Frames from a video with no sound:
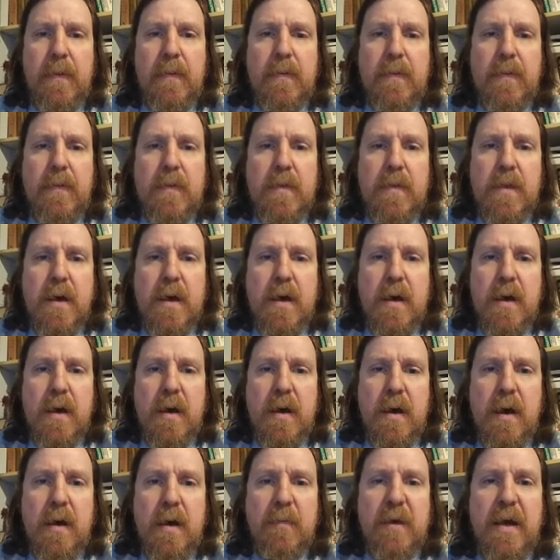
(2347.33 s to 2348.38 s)

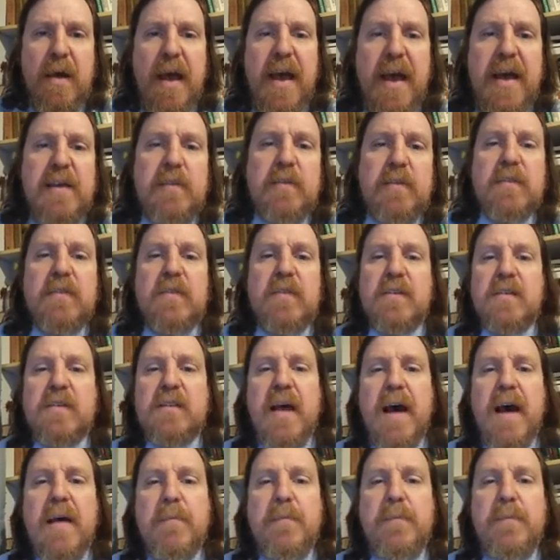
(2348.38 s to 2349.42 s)
No, Hey, this
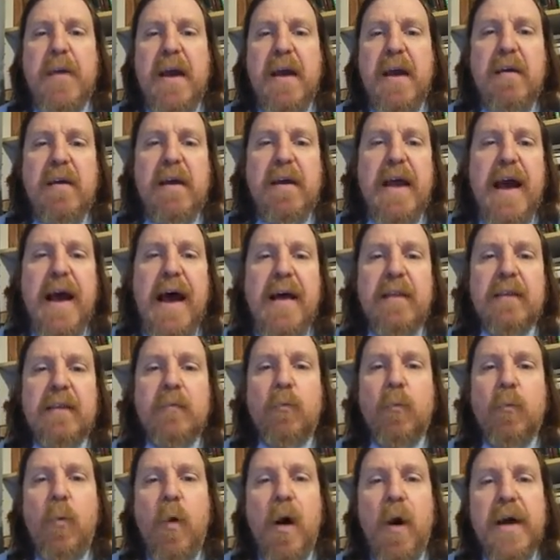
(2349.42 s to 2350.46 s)
guy Barry
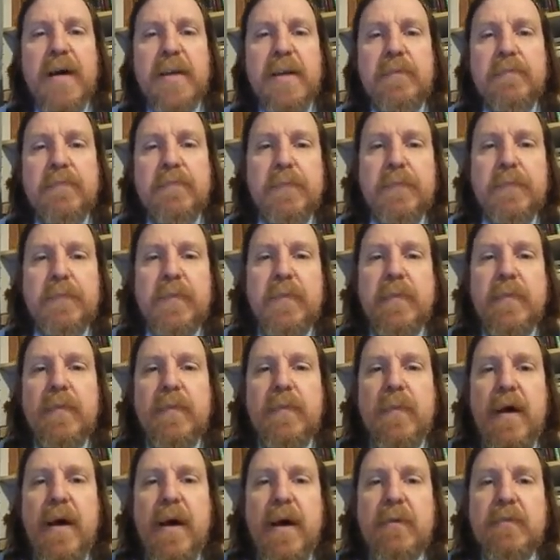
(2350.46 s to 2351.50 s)
Allen White.
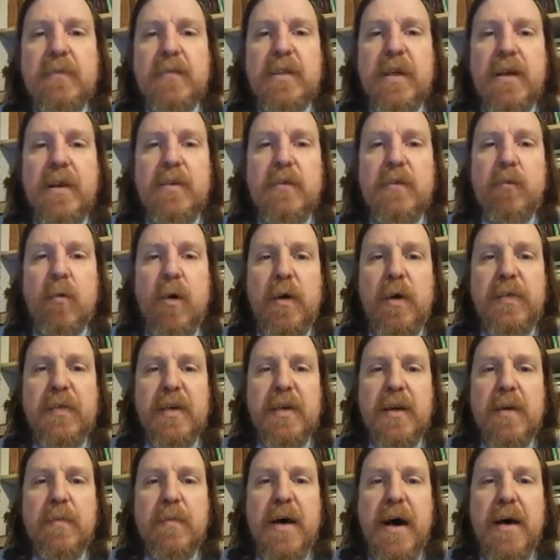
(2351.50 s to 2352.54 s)
I'll tell you one
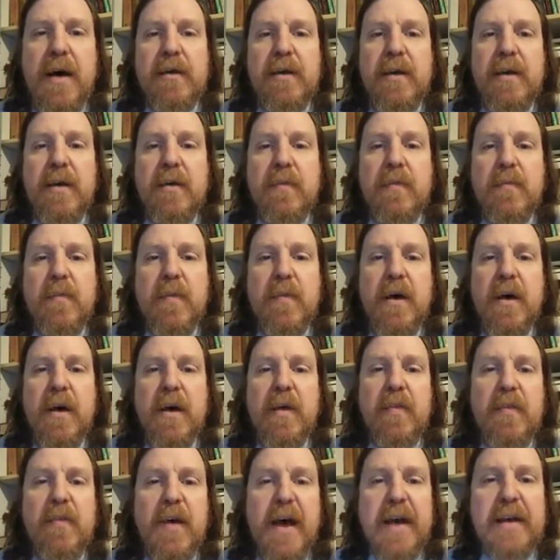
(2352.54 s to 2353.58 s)
thing about him.
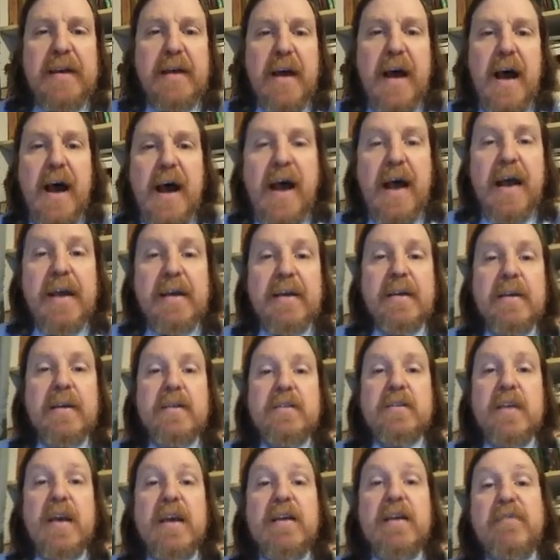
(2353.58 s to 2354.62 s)
That guy
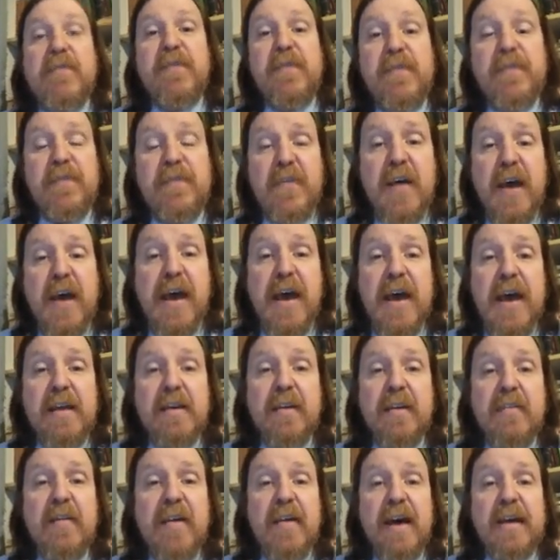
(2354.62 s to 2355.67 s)
is a
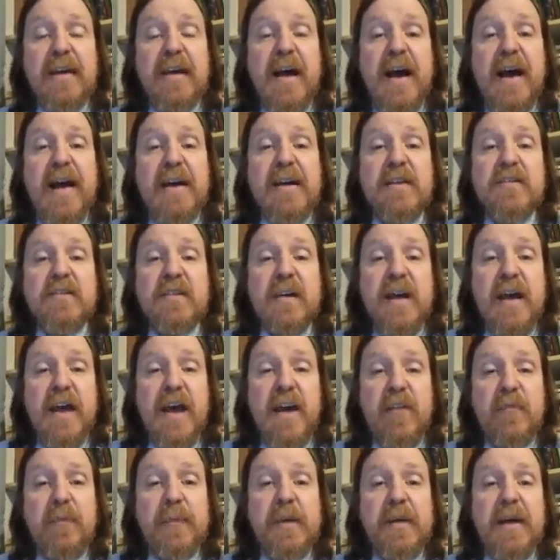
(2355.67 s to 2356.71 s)
Fed. That guy is an
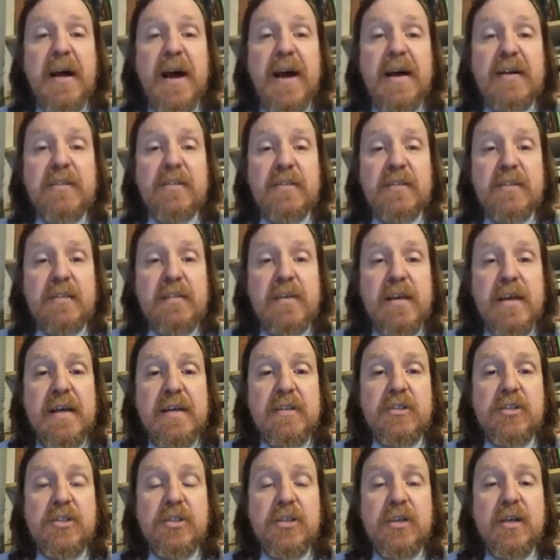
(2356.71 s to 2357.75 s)
FBI
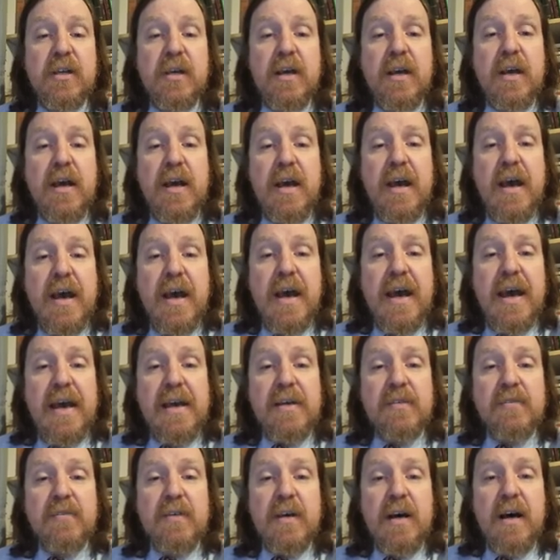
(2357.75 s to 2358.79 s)
snitch,
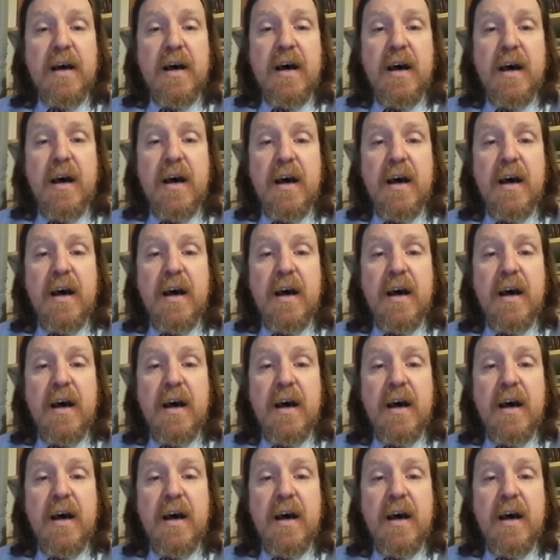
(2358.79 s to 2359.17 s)
and I